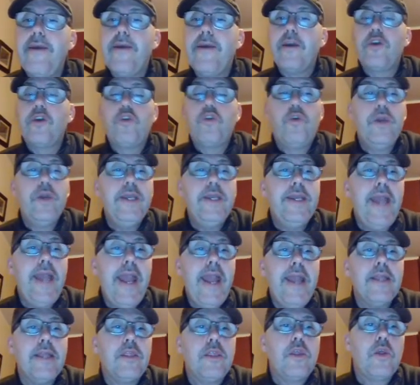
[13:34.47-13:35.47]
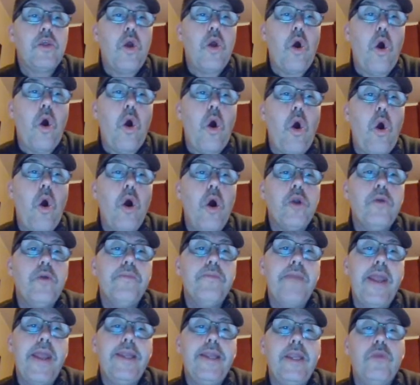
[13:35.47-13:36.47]
creates
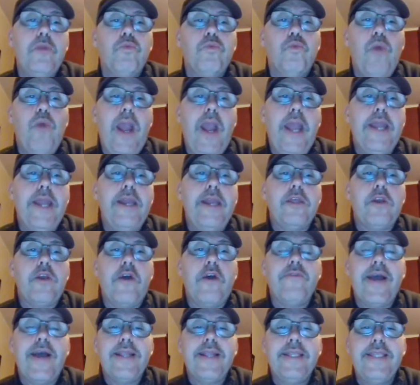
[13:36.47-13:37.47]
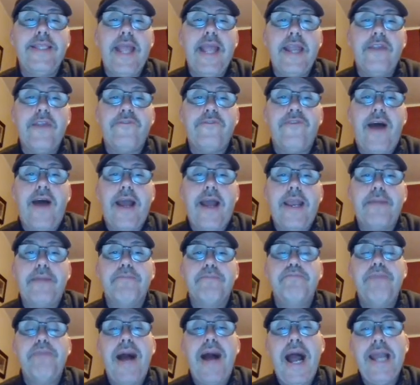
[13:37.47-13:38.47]
automated ways of
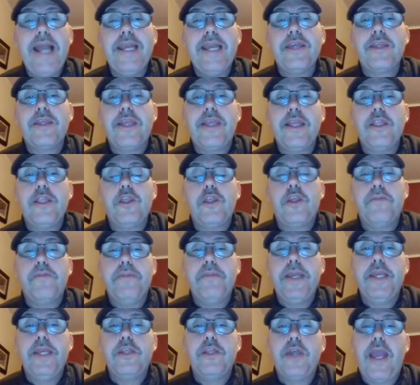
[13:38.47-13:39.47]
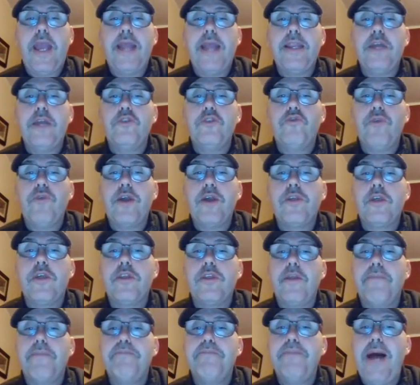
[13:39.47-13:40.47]
identifying bias in speech and addresses
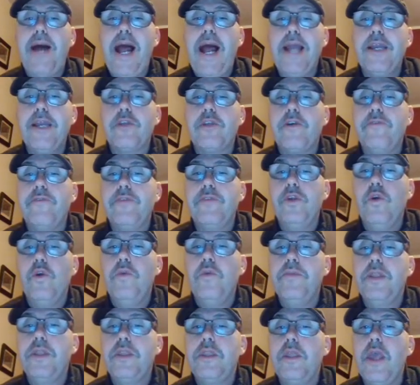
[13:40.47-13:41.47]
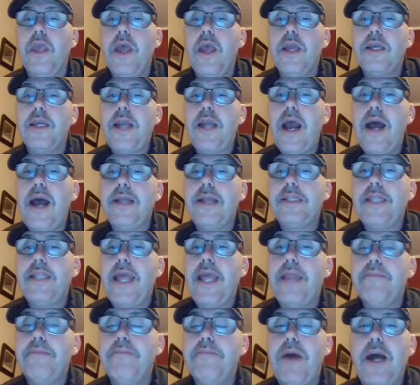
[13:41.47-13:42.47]
the bias of humans
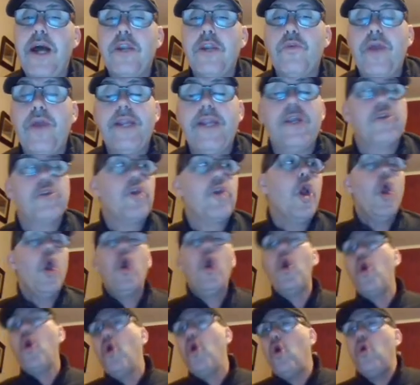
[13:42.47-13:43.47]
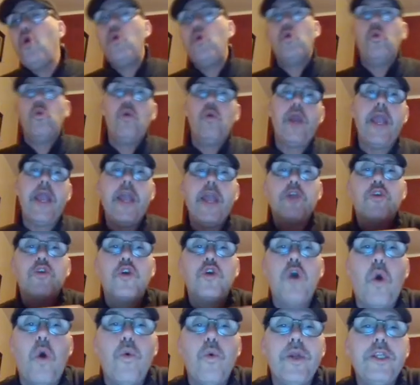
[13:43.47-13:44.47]
content moderators. Who is
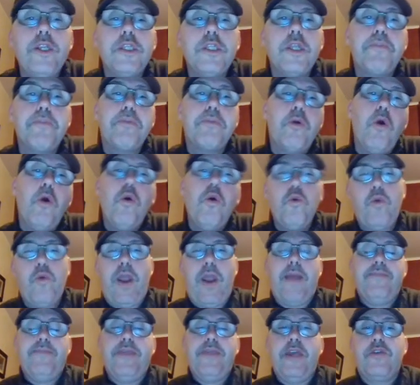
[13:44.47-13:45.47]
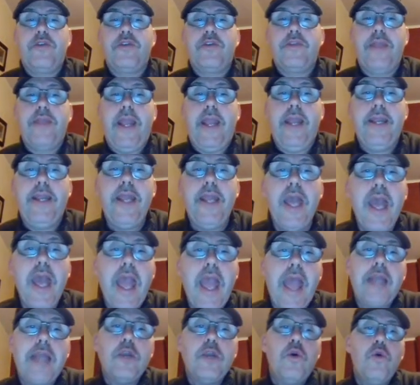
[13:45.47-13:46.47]
going to program this thing,
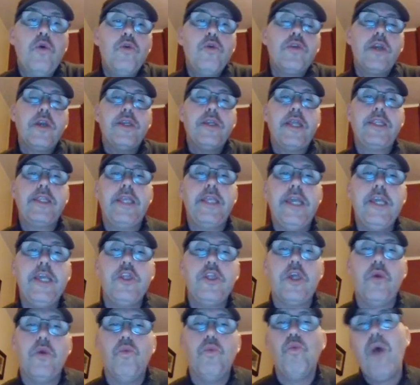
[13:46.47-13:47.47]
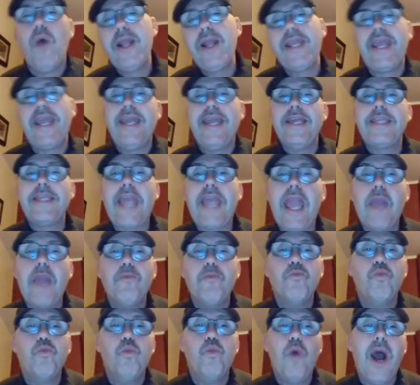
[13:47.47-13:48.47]
and who's going to teach it what is
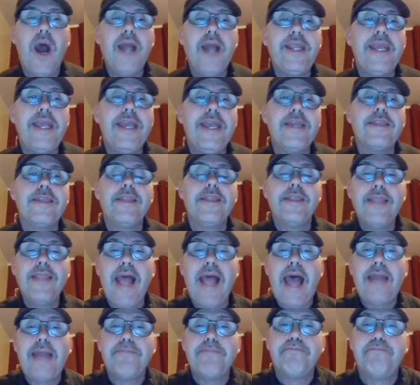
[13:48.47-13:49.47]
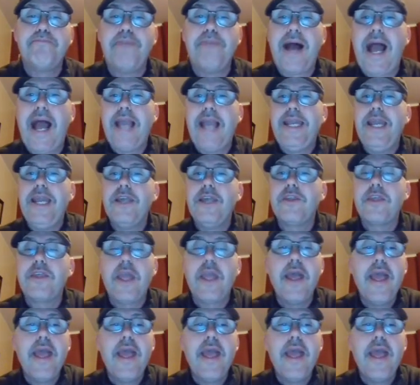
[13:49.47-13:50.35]
and what is not biased?